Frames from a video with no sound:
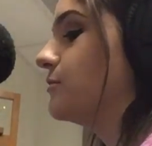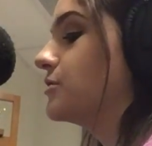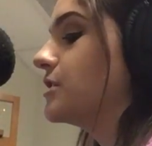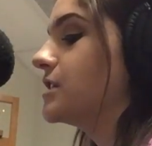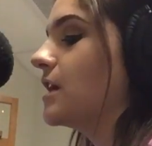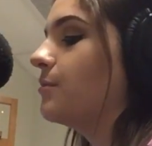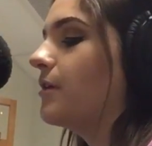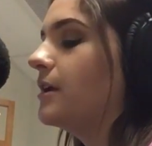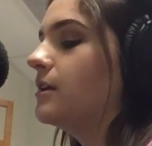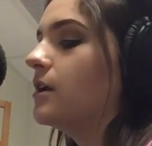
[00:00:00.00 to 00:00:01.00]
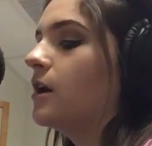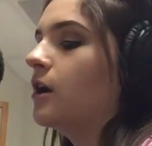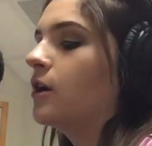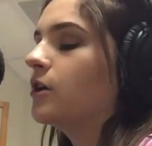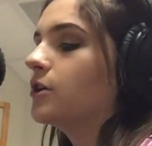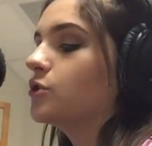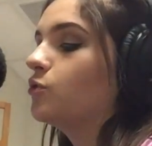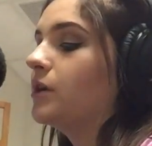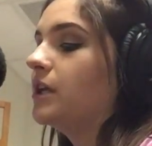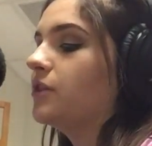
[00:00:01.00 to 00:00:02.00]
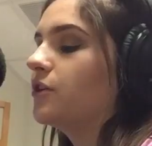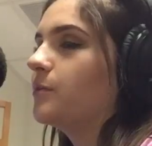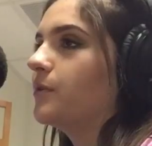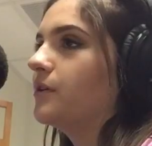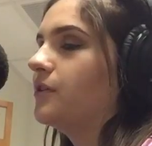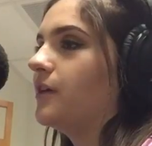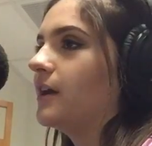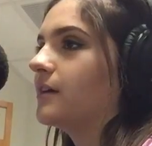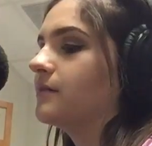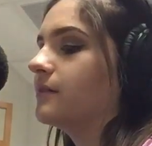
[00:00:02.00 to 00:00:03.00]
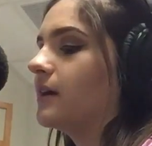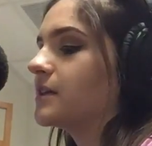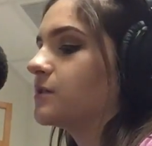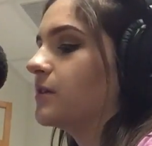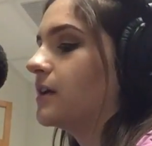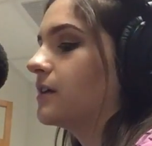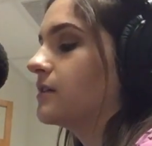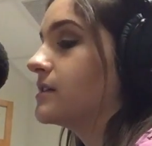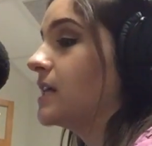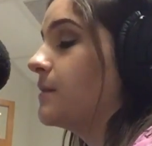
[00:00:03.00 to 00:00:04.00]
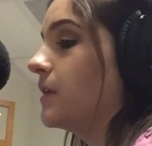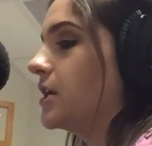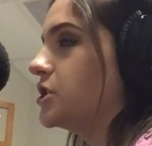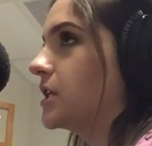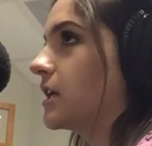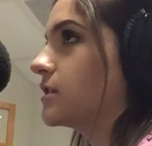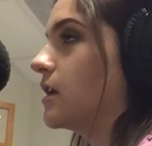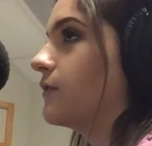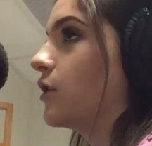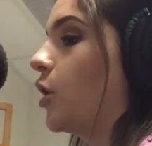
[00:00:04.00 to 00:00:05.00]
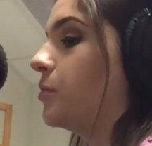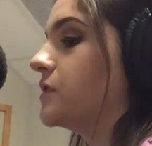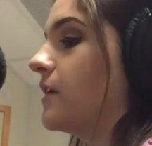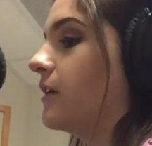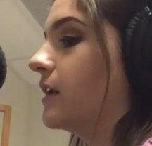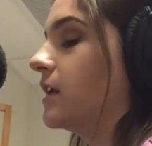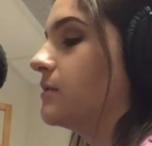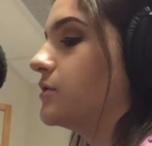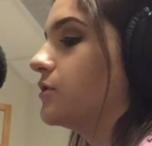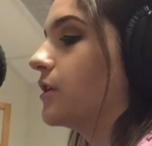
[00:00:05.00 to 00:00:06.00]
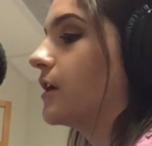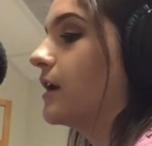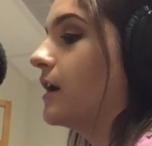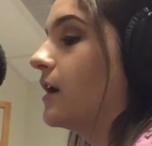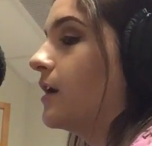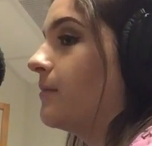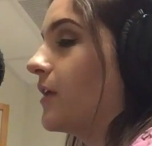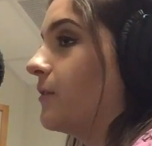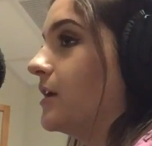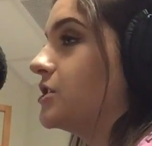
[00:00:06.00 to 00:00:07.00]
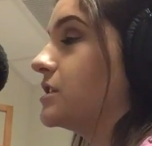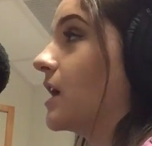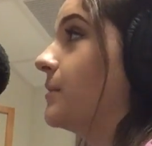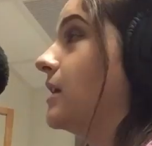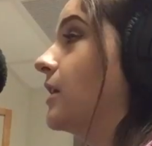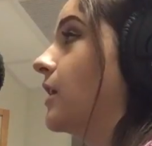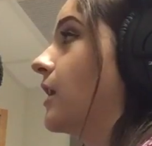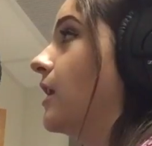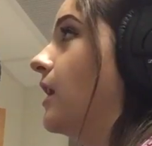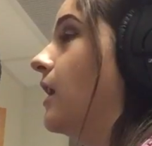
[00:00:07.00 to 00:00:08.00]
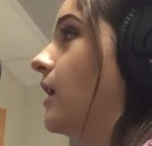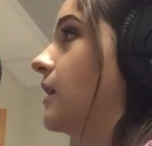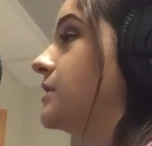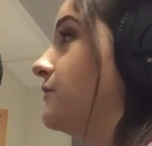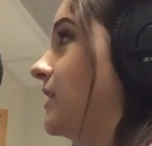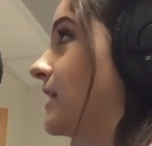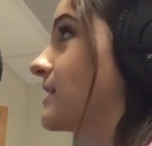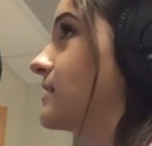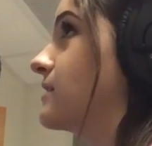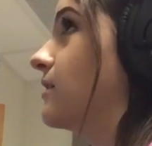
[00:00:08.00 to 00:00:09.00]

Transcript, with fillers: who just celebrated her twenty-third birthday last week. Same night she kicked off her Hopeless Fountain Kingdom tour. By the way, she's coming here uh, to Phoenix